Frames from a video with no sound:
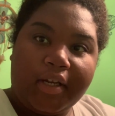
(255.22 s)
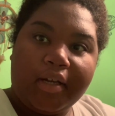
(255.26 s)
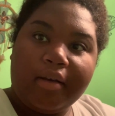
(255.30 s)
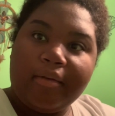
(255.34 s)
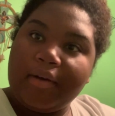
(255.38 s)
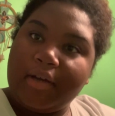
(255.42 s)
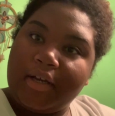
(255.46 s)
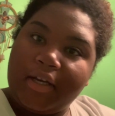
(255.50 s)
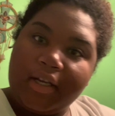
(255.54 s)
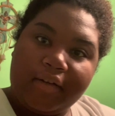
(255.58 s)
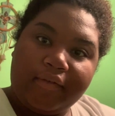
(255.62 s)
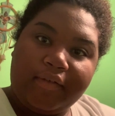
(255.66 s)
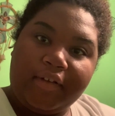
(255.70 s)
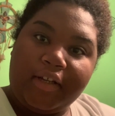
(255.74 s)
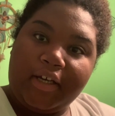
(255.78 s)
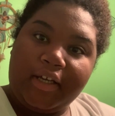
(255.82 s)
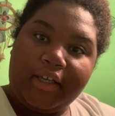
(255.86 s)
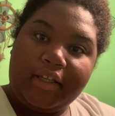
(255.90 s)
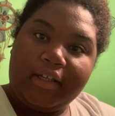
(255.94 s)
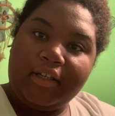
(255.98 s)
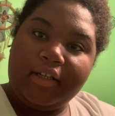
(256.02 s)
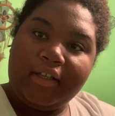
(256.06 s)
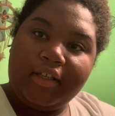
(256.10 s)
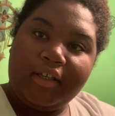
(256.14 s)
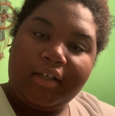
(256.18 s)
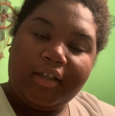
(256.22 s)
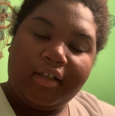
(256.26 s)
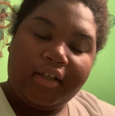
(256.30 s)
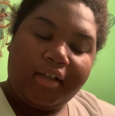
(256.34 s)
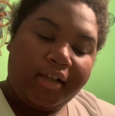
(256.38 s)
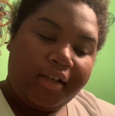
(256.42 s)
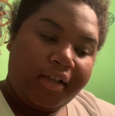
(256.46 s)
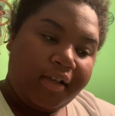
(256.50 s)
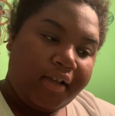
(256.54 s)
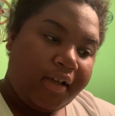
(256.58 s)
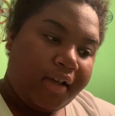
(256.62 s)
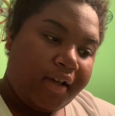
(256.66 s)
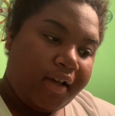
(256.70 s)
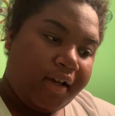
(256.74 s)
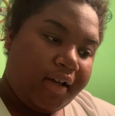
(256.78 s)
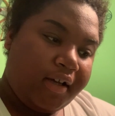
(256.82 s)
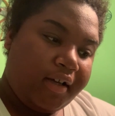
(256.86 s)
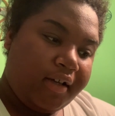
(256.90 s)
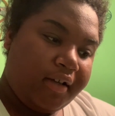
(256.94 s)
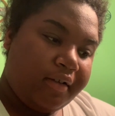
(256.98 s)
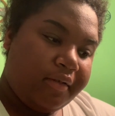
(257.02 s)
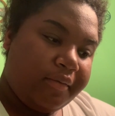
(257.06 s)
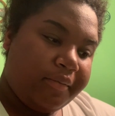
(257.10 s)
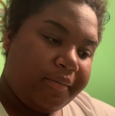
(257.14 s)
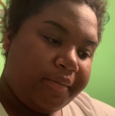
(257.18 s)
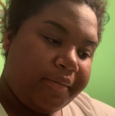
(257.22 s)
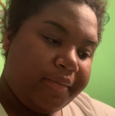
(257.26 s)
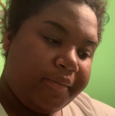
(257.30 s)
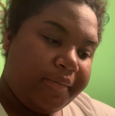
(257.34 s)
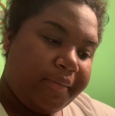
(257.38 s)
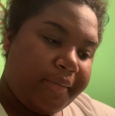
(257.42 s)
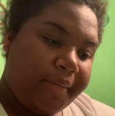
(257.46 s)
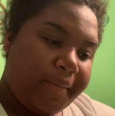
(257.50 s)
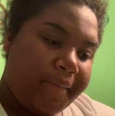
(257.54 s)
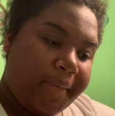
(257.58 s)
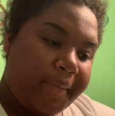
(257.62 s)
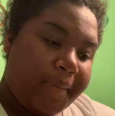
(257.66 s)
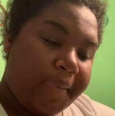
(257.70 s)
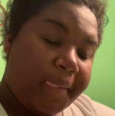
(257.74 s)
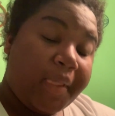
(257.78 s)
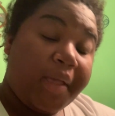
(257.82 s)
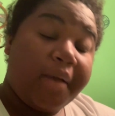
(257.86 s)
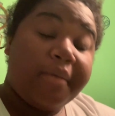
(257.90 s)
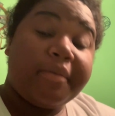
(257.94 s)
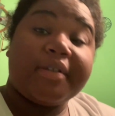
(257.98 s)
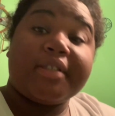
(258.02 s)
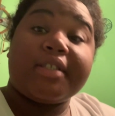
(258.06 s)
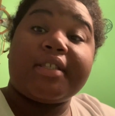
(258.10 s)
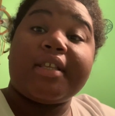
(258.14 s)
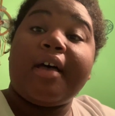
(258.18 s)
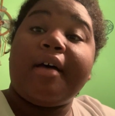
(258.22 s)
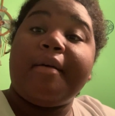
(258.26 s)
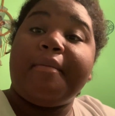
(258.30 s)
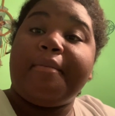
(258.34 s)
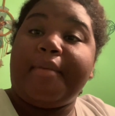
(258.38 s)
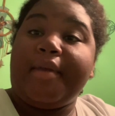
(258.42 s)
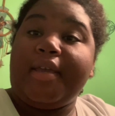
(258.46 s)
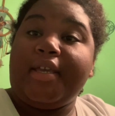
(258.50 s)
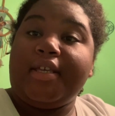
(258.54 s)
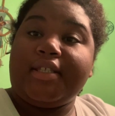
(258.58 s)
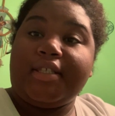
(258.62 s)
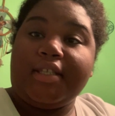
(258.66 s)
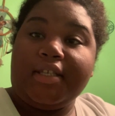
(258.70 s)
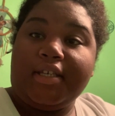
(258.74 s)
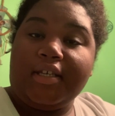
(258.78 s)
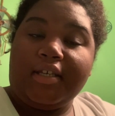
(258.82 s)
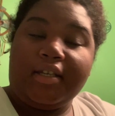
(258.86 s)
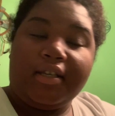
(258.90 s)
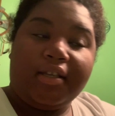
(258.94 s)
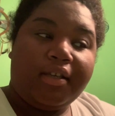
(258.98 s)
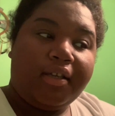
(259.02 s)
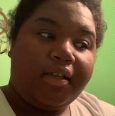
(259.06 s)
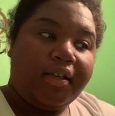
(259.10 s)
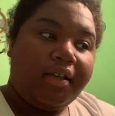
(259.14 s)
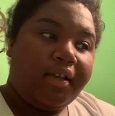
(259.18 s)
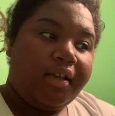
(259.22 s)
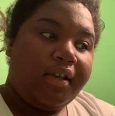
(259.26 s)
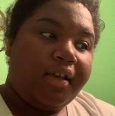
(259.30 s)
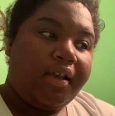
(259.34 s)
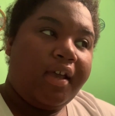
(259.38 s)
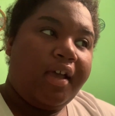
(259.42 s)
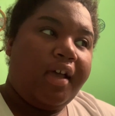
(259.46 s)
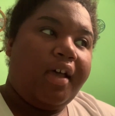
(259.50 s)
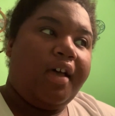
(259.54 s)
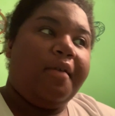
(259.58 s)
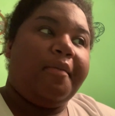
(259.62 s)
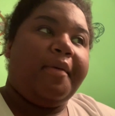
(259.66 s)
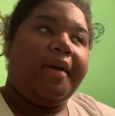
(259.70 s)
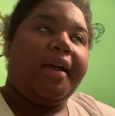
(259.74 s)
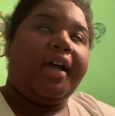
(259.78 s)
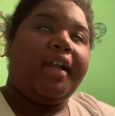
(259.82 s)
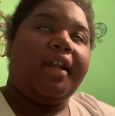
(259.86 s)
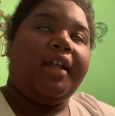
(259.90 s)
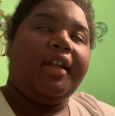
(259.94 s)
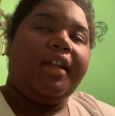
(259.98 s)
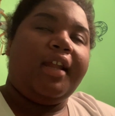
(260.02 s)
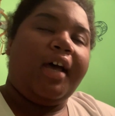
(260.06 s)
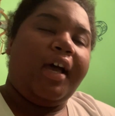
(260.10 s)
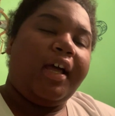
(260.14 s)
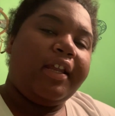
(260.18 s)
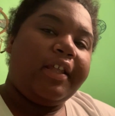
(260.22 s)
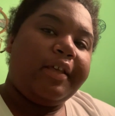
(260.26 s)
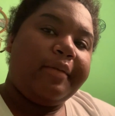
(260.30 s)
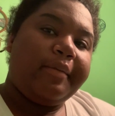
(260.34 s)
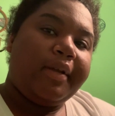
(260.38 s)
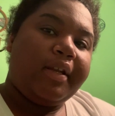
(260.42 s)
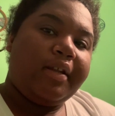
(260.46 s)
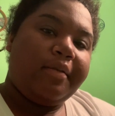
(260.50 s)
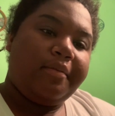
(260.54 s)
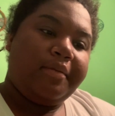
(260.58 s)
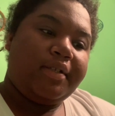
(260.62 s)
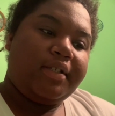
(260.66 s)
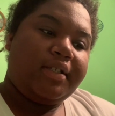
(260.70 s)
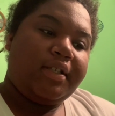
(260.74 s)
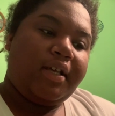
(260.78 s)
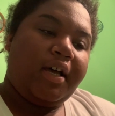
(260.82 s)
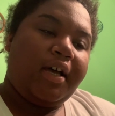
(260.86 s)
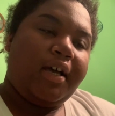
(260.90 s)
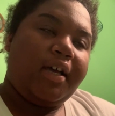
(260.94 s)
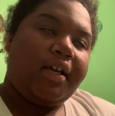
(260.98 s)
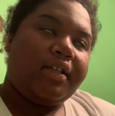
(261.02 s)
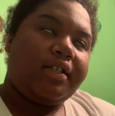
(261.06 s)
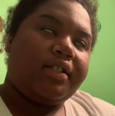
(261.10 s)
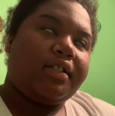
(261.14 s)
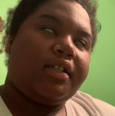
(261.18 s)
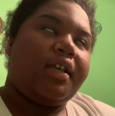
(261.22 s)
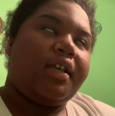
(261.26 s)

anyone could have done. Um, it was amazing. Um, I got a 90 minute massage.